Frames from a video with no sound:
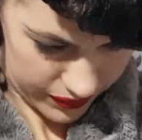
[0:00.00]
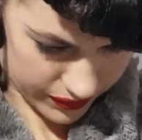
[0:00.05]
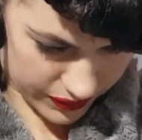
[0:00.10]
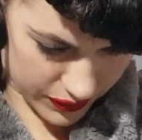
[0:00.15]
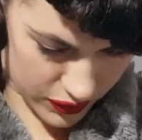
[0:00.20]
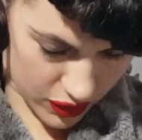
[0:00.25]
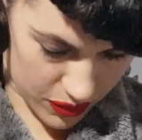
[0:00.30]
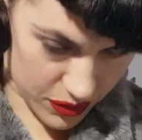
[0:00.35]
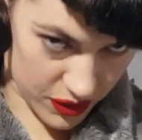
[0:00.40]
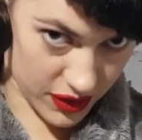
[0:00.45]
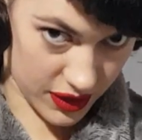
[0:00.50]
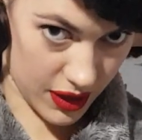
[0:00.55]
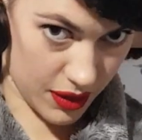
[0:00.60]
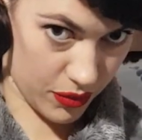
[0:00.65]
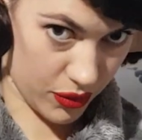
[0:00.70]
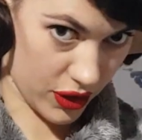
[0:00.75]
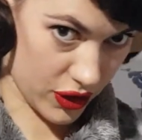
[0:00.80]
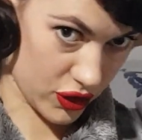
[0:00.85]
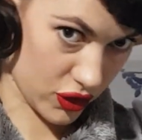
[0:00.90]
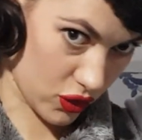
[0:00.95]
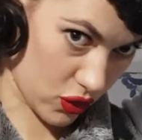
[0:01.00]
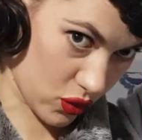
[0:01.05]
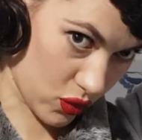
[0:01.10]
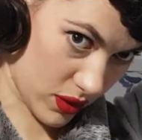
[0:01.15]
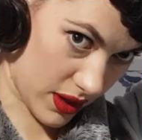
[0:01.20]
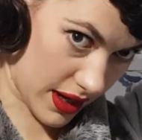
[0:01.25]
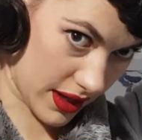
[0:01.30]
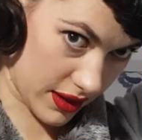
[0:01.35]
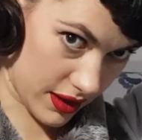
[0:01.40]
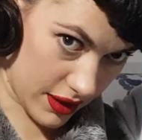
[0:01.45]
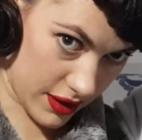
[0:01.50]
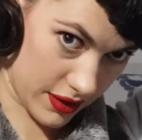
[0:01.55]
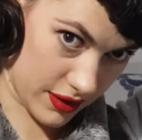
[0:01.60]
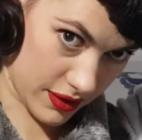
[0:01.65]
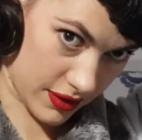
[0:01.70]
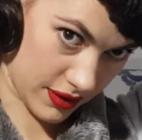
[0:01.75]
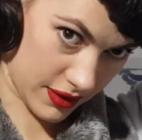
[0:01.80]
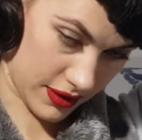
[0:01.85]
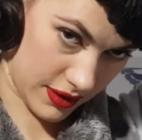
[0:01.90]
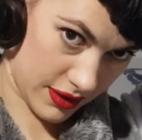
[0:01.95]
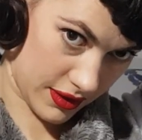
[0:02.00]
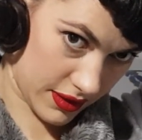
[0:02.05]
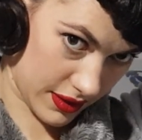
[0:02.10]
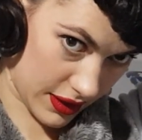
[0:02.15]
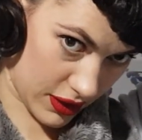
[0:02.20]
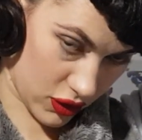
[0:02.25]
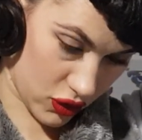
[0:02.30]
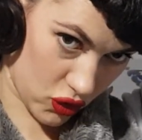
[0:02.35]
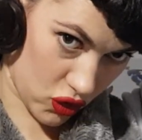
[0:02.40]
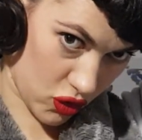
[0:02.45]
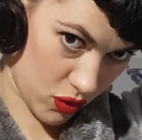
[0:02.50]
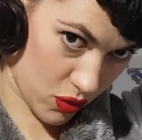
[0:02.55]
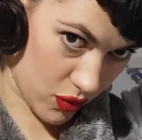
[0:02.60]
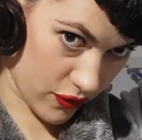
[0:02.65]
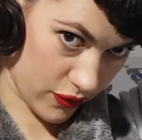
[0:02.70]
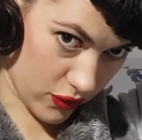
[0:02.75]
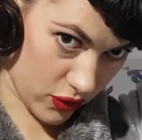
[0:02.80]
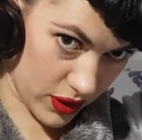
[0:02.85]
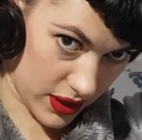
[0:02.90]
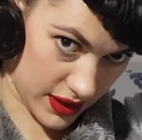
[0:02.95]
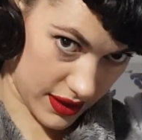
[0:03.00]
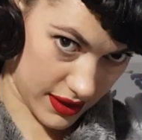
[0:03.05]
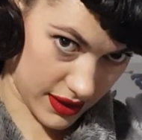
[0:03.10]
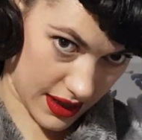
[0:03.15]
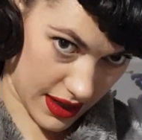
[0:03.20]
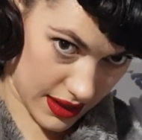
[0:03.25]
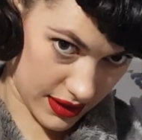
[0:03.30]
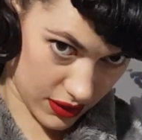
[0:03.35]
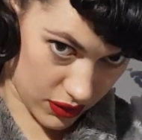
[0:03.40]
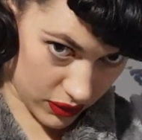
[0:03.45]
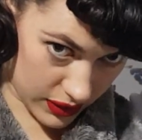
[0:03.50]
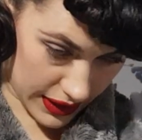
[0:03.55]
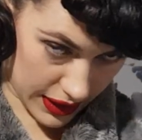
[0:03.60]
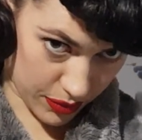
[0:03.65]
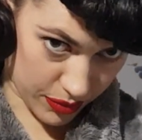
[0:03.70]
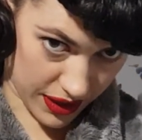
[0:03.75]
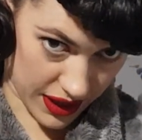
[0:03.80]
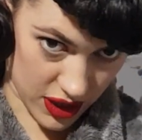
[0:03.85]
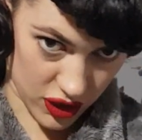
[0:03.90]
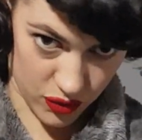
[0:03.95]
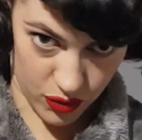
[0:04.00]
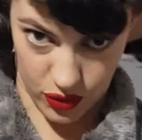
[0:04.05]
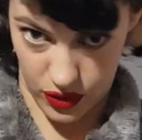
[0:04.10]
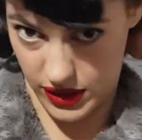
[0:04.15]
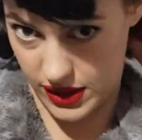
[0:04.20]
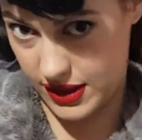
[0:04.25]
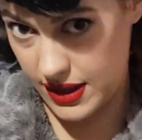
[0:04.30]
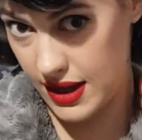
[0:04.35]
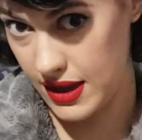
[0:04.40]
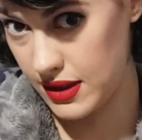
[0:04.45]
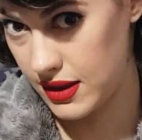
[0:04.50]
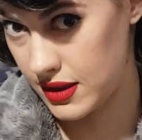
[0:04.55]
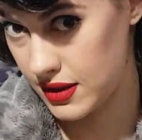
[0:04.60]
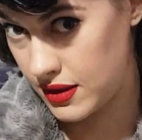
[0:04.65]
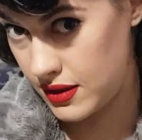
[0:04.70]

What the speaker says: So I'm just going to brush it all under, like a normal 40 set, or like a page boy set,